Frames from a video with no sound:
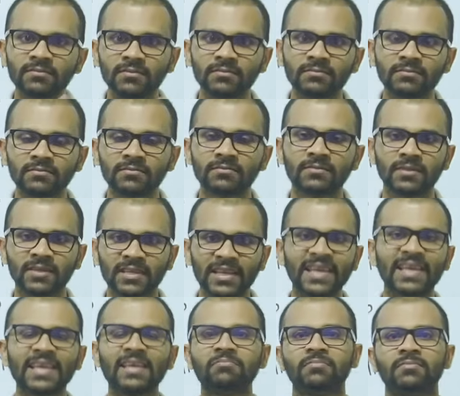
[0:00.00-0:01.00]

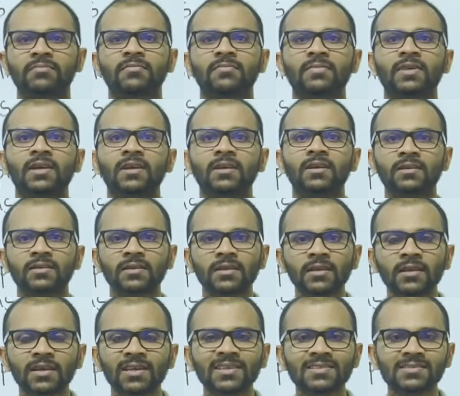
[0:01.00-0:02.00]
name
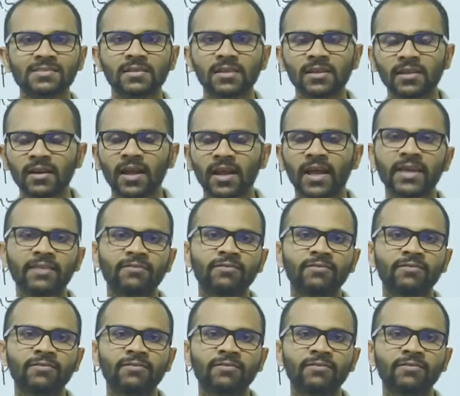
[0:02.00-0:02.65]
is derived